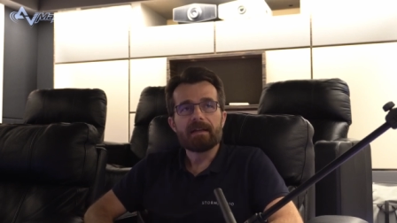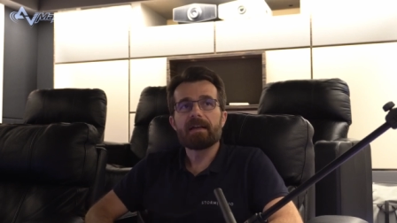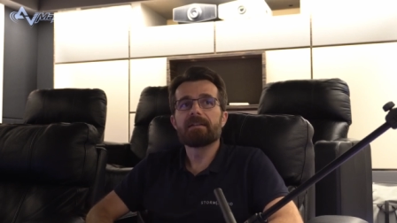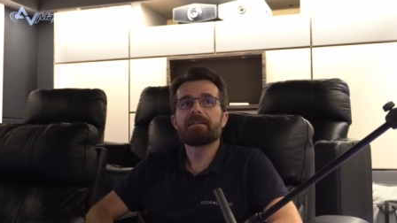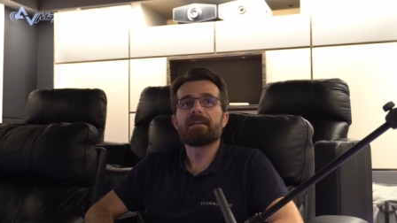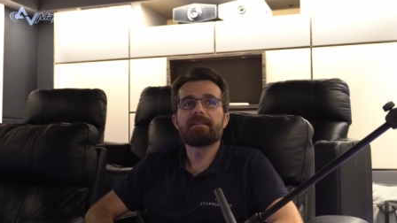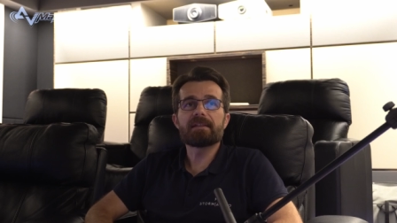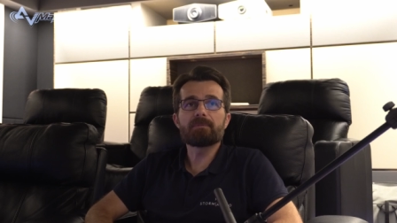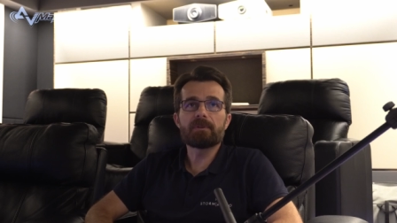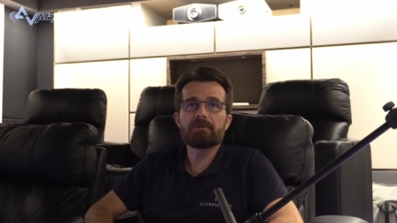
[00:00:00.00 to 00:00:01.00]
And, and
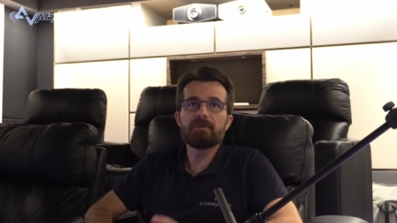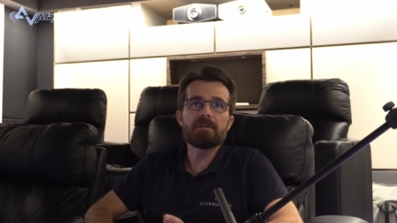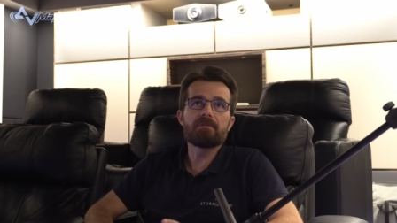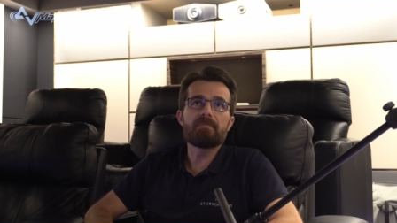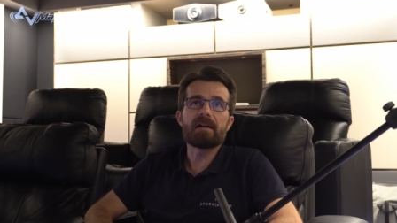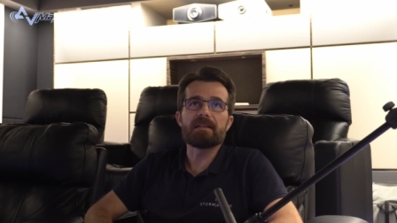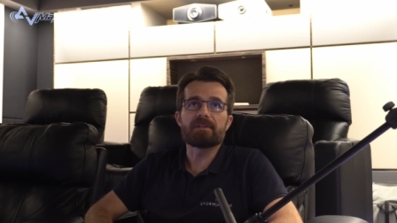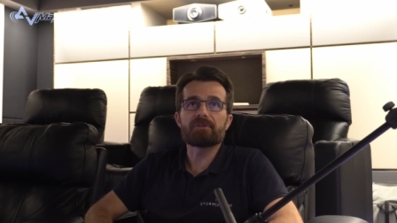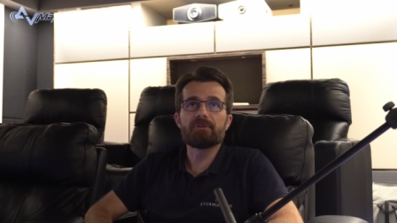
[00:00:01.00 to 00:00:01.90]
that's what you need to manage.